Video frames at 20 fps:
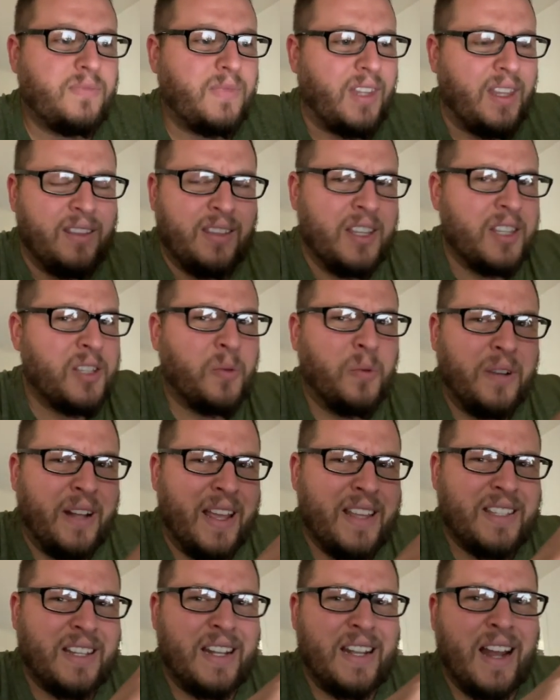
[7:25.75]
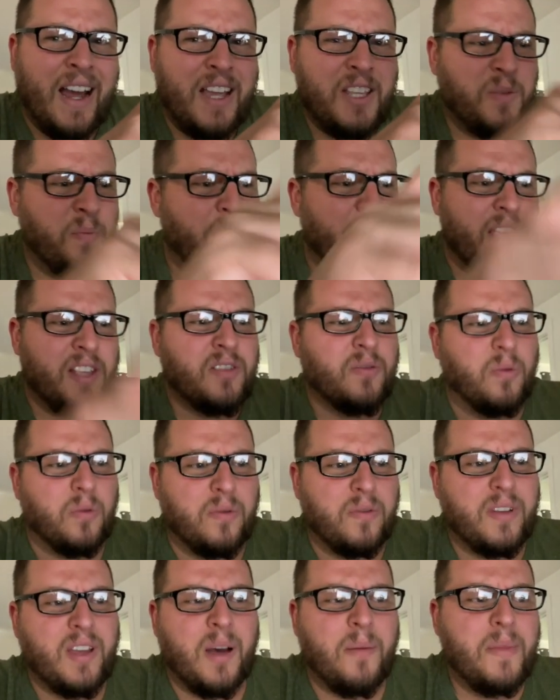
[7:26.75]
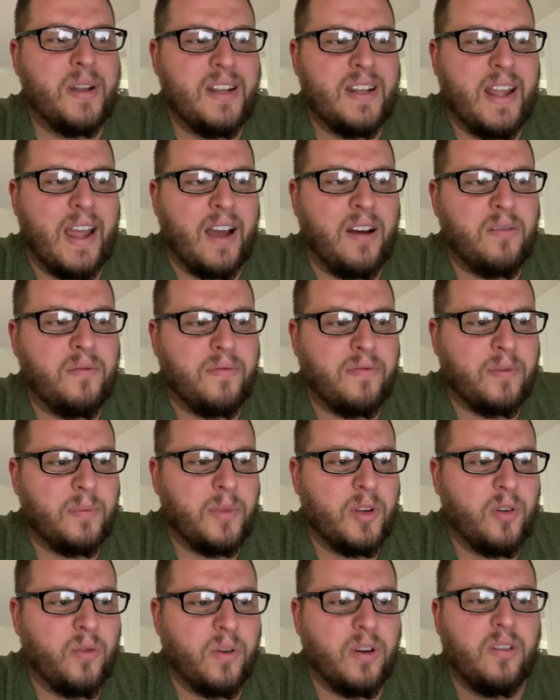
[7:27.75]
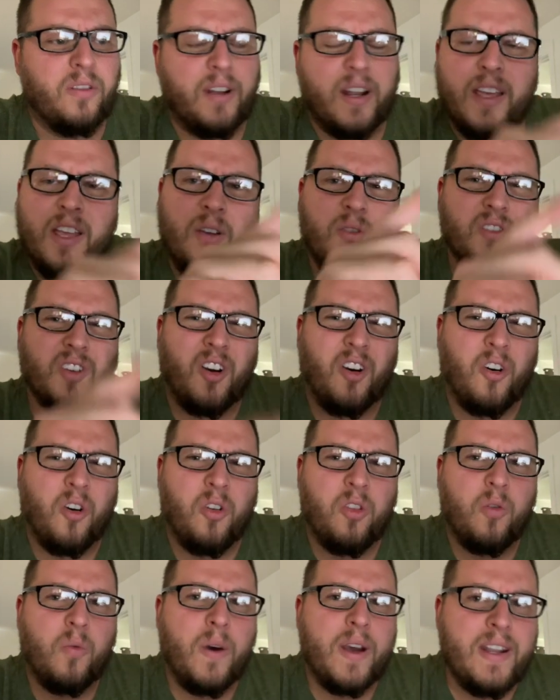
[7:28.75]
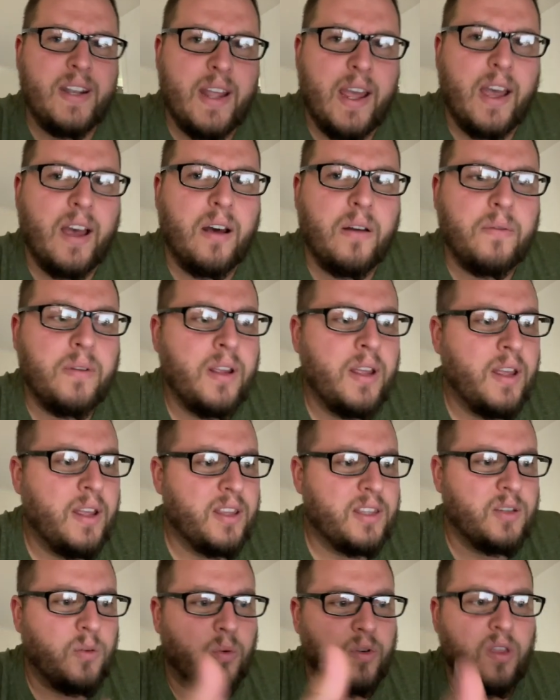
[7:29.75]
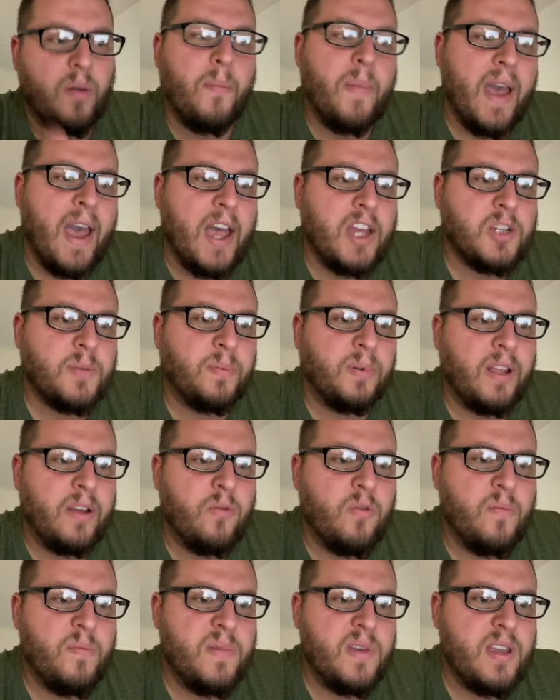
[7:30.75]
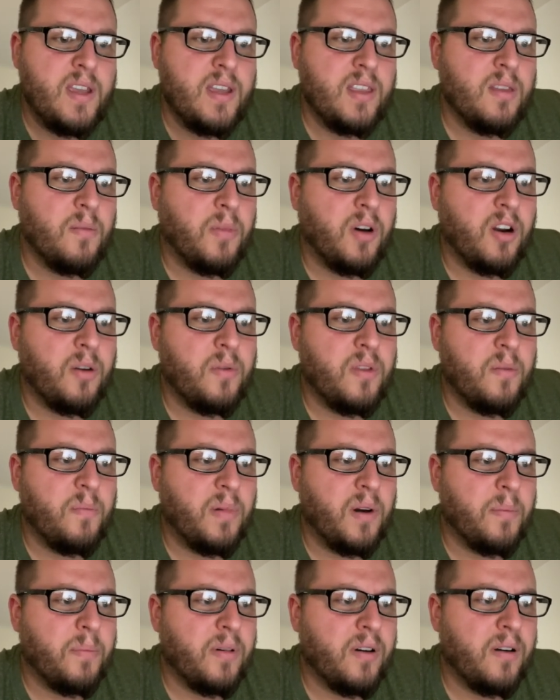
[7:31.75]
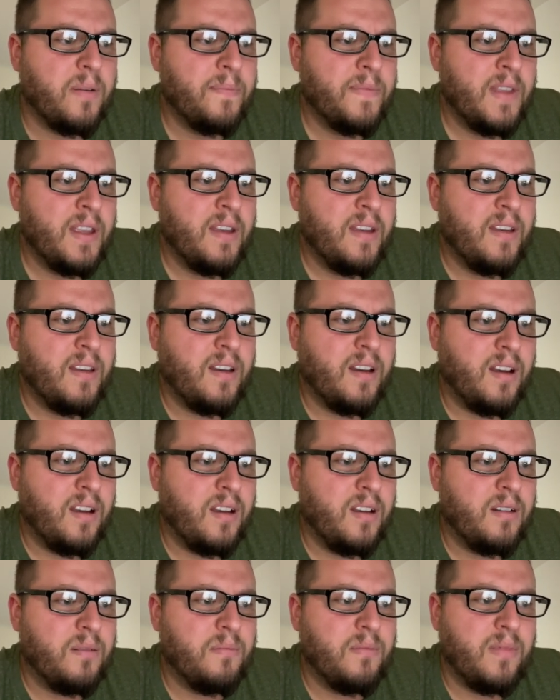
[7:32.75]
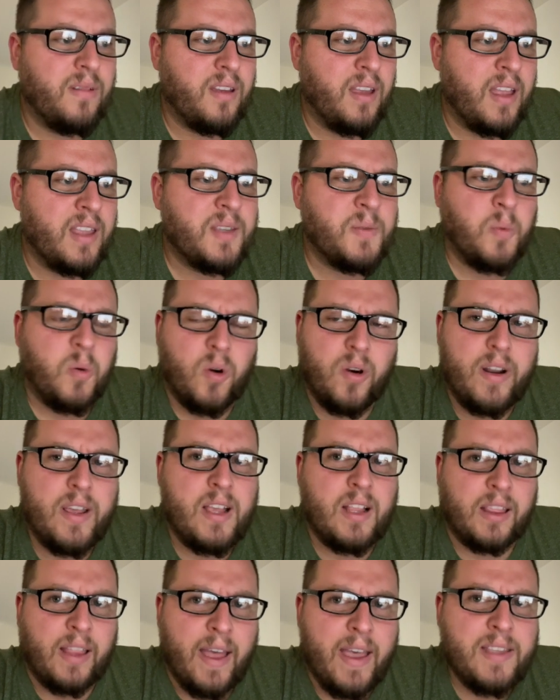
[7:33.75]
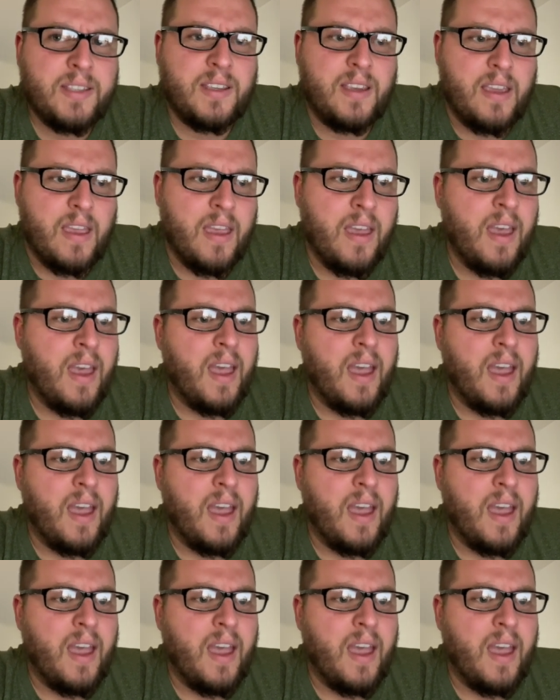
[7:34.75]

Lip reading: This one has a nice bezel coming down from the grill, and it goes all the way down to where the bash plate would be in the bottom of the bumper. It's pretty classy.